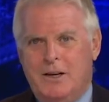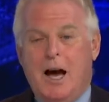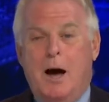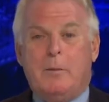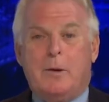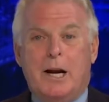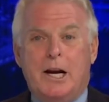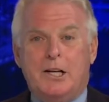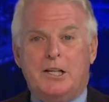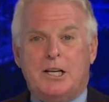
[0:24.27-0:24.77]

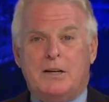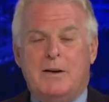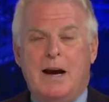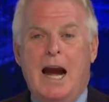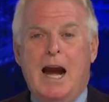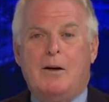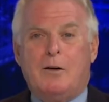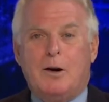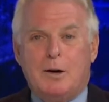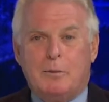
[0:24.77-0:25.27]
nomination of
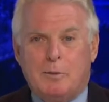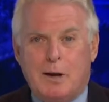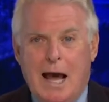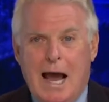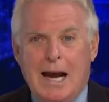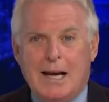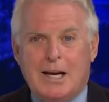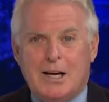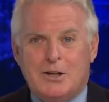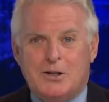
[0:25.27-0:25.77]
Harry
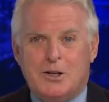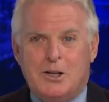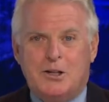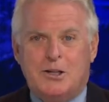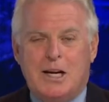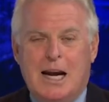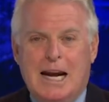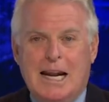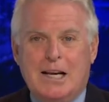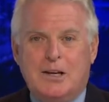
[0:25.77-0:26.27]
Black as
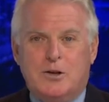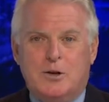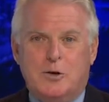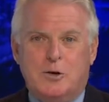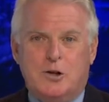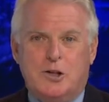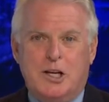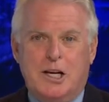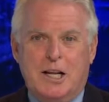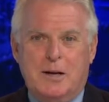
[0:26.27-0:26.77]
Cincinnati's
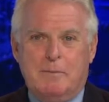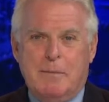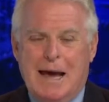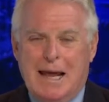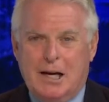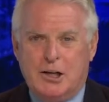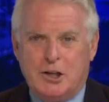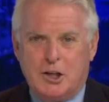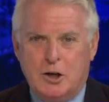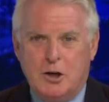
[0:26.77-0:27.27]
new city
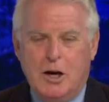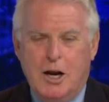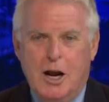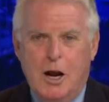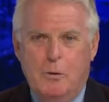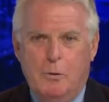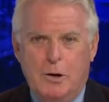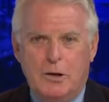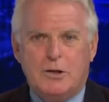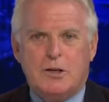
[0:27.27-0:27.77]
manager
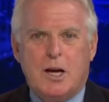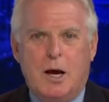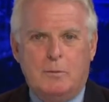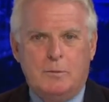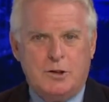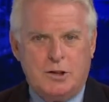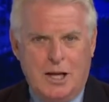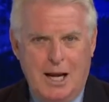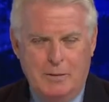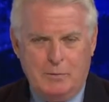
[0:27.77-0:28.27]
with
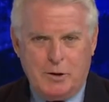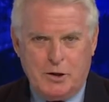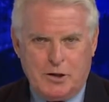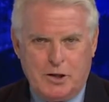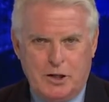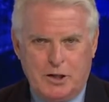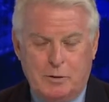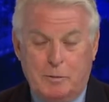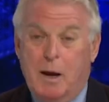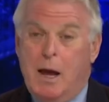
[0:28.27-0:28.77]
some
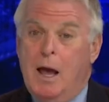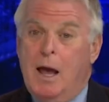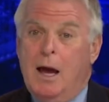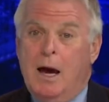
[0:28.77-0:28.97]
skepticism.